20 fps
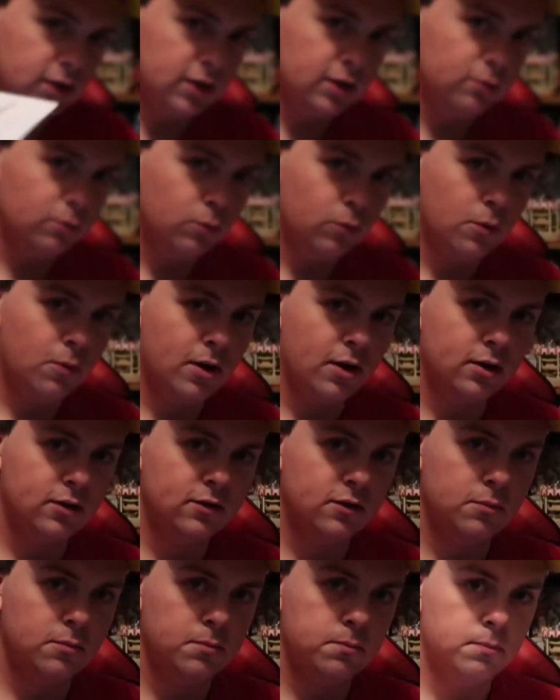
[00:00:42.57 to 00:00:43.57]
and we want
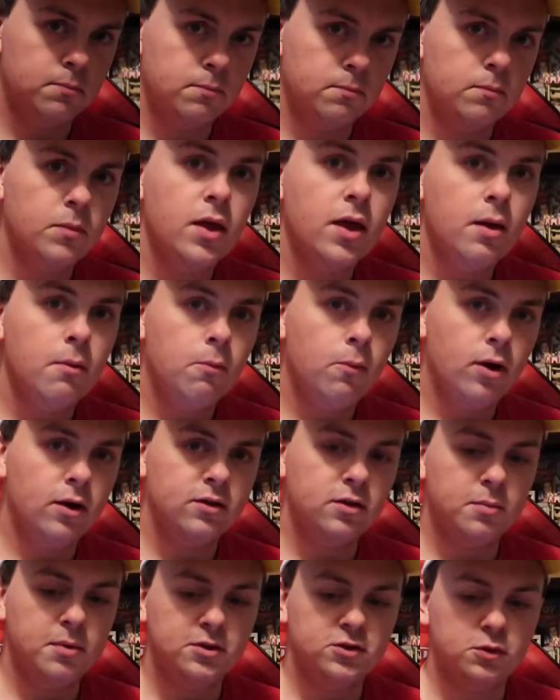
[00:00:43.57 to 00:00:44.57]
it
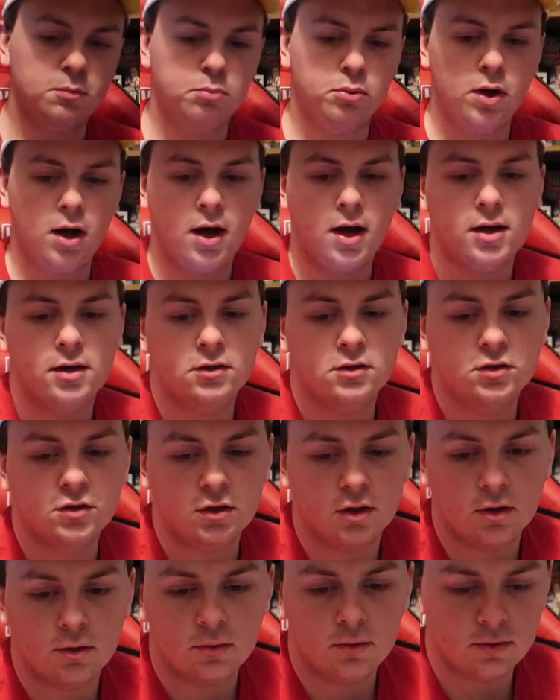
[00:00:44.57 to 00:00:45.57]
to be a surprise.
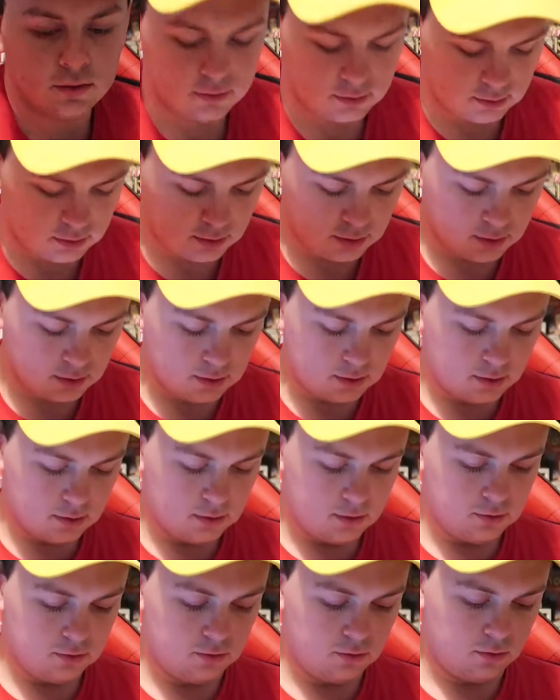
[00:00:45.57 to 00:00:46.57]
So
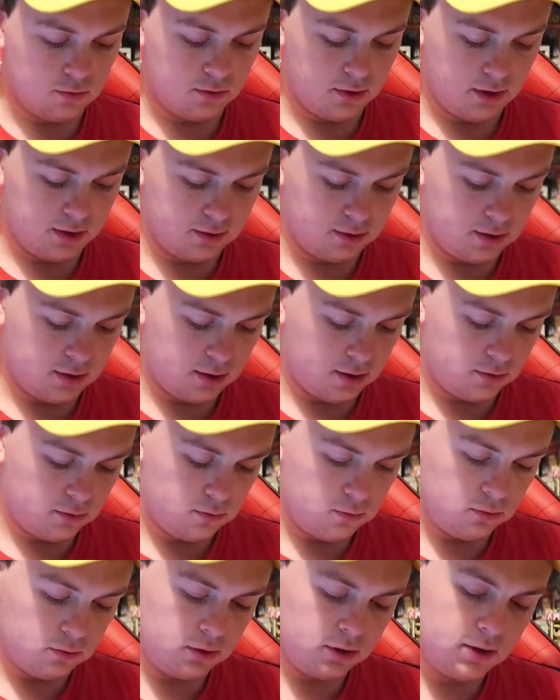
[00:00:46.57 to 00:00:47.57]
hold that there.
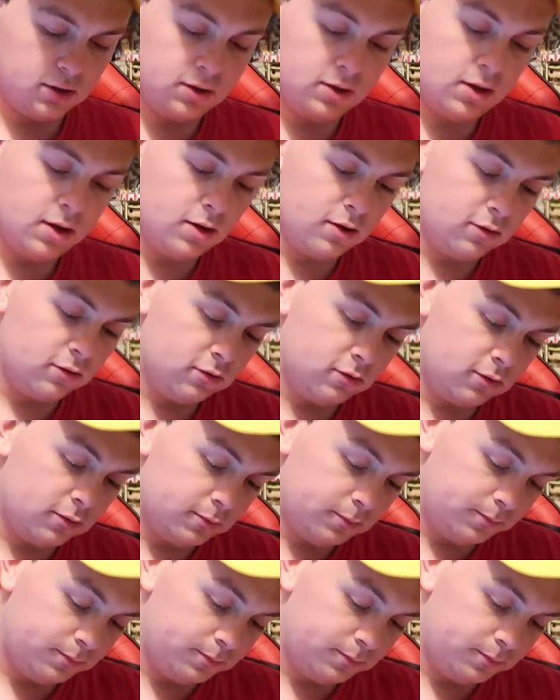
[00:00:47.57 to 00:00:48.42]
Oh, look at this!